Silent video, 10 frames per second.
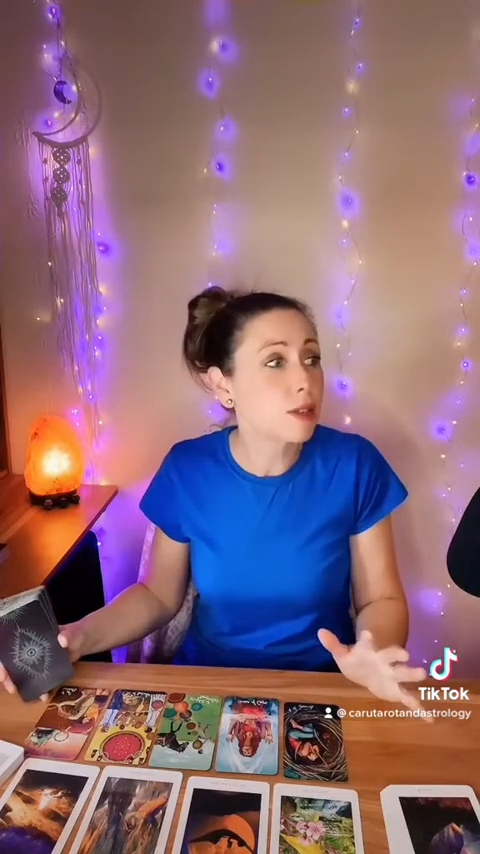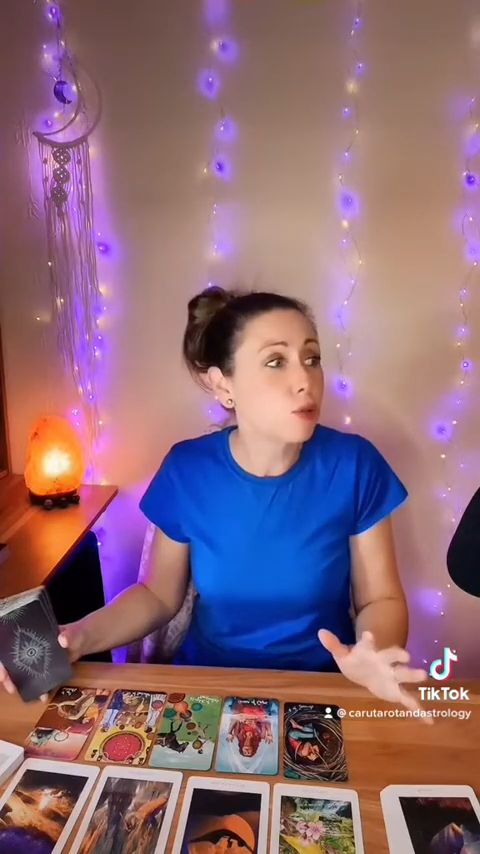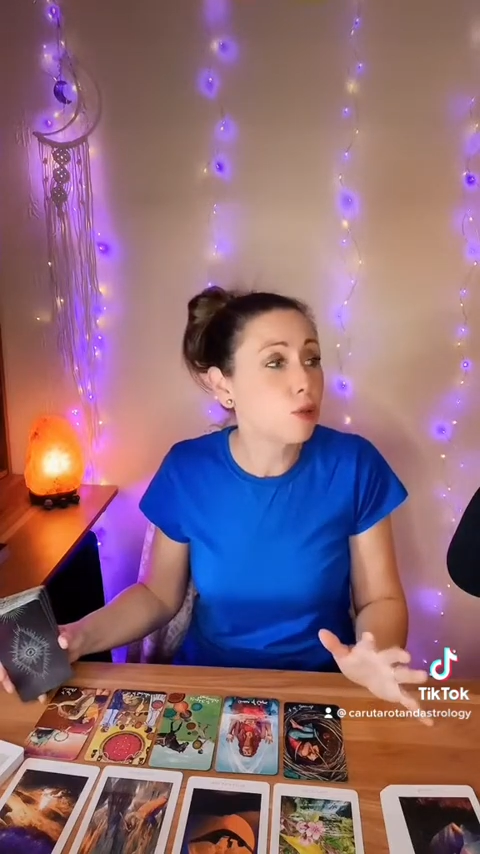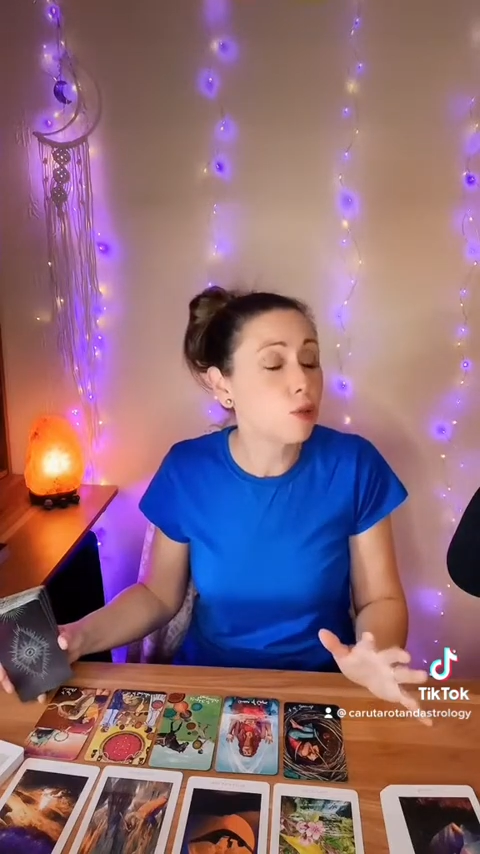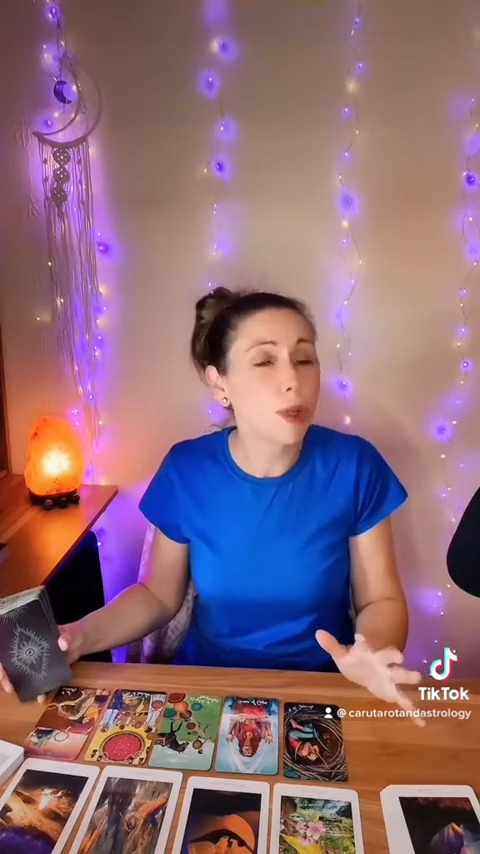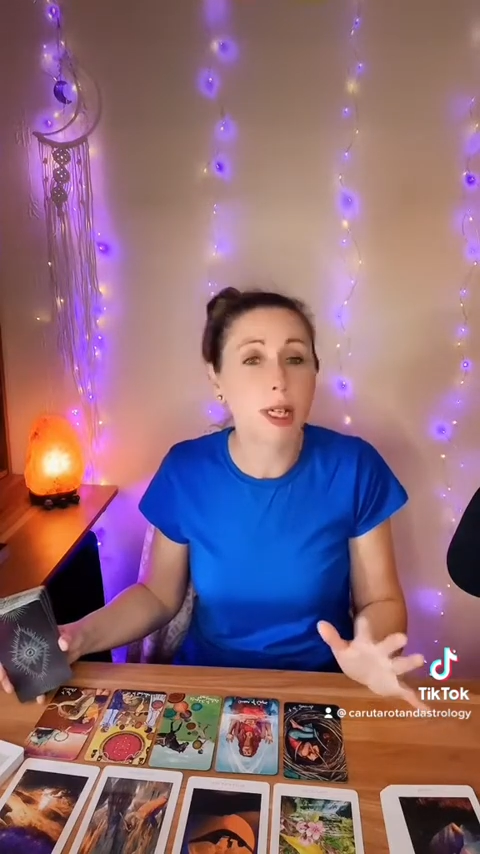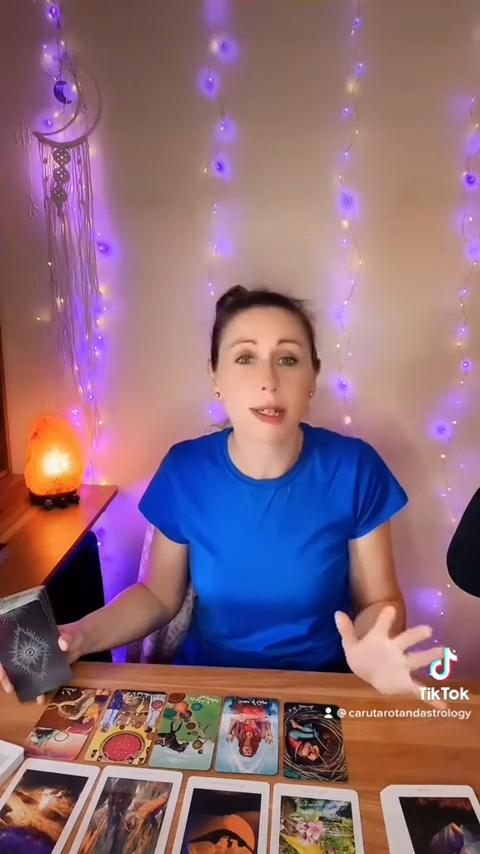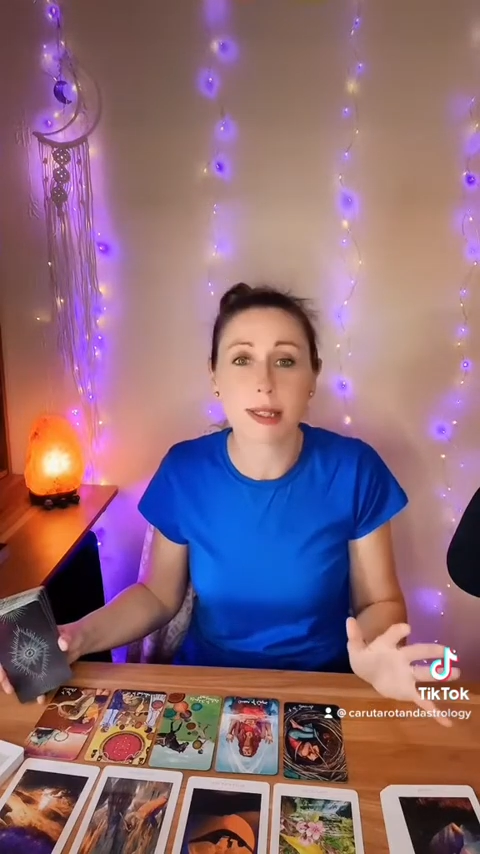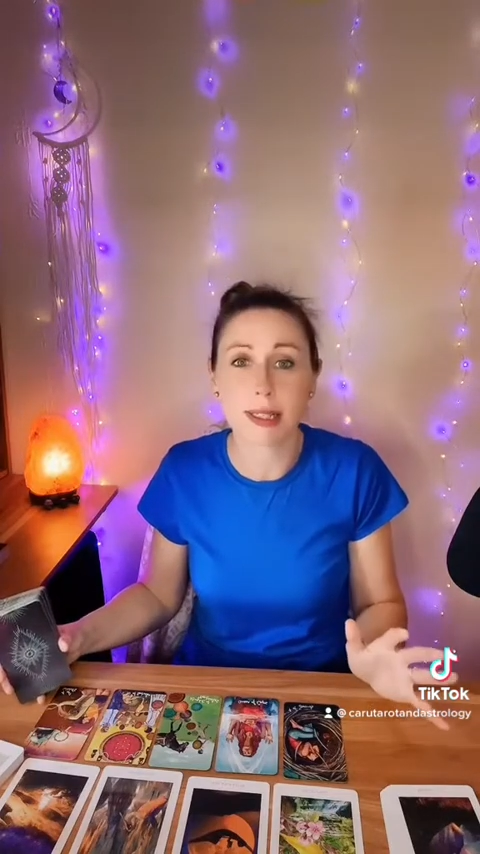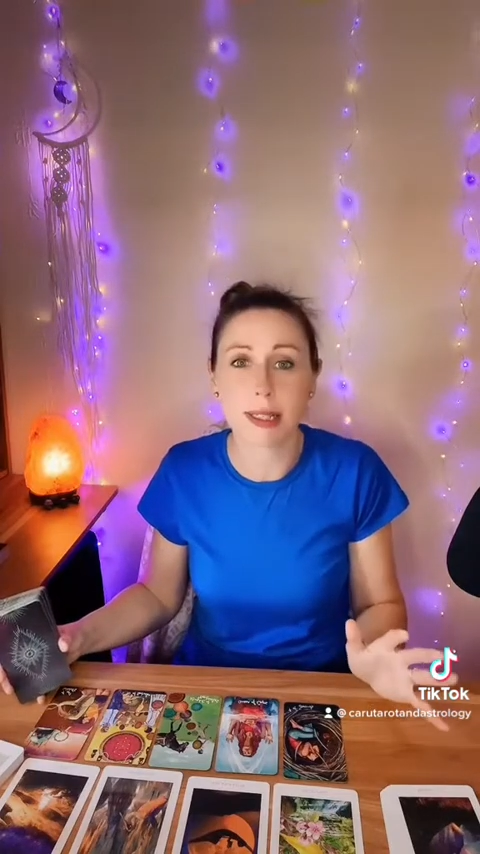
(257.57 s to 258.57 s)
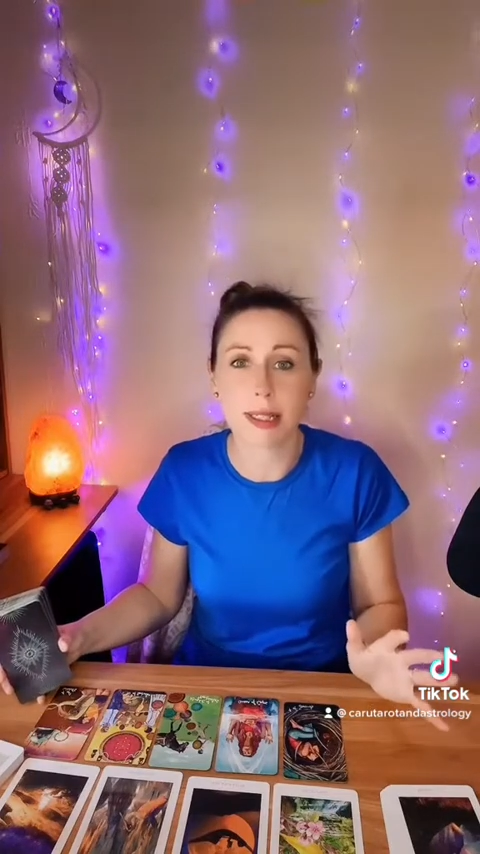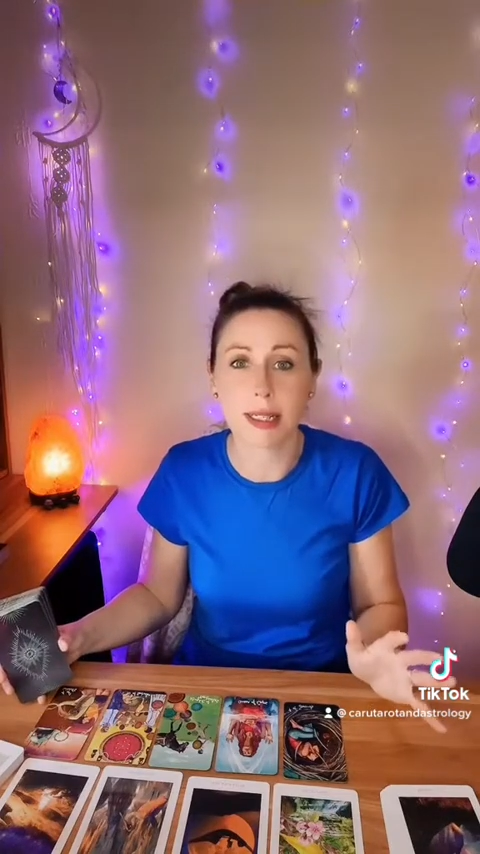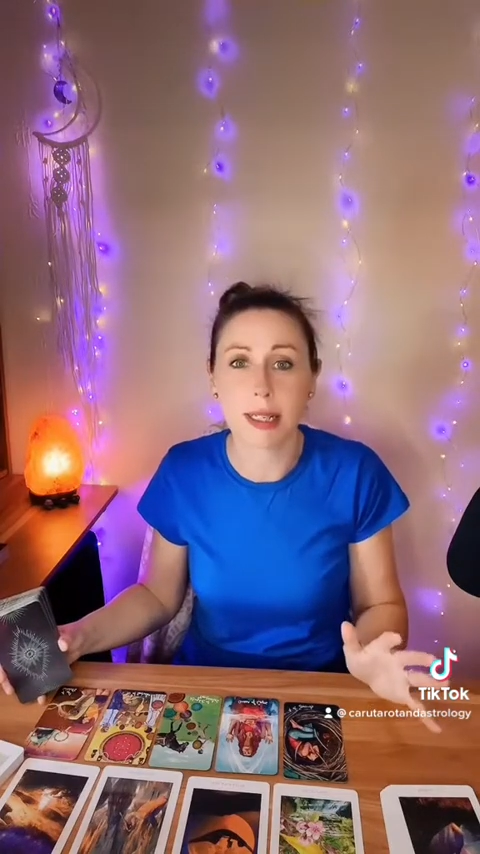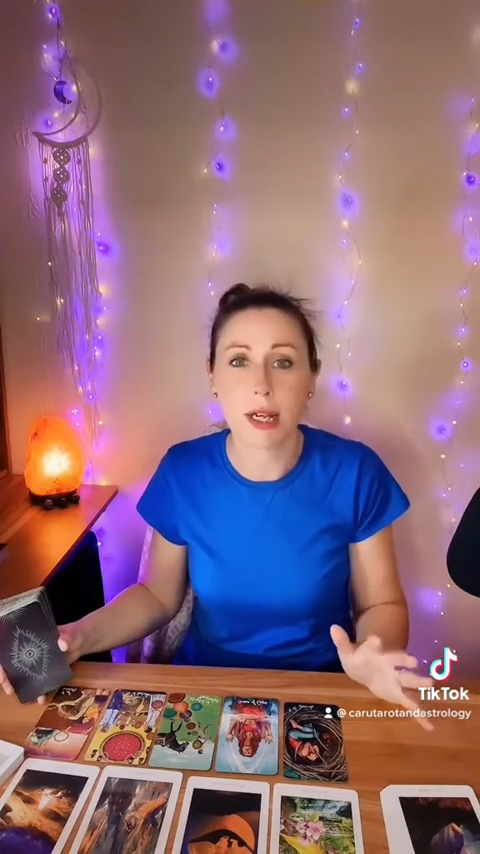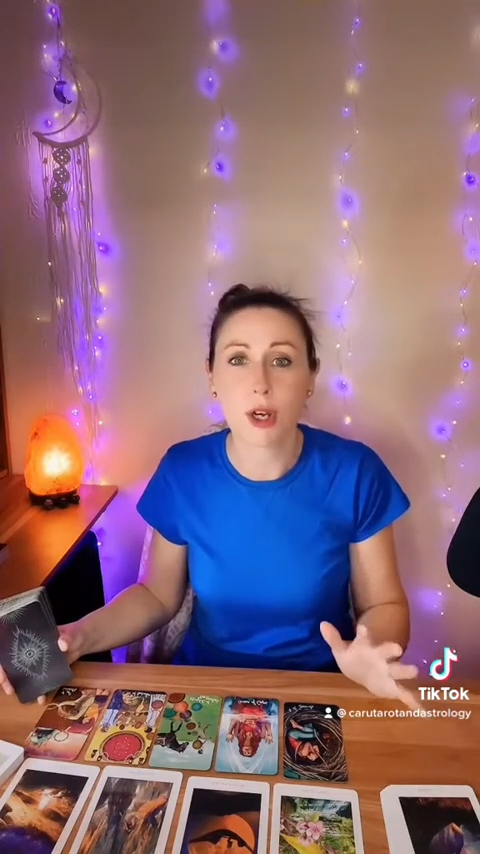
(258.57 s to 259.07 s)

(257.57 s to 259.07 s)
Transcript: through realistically,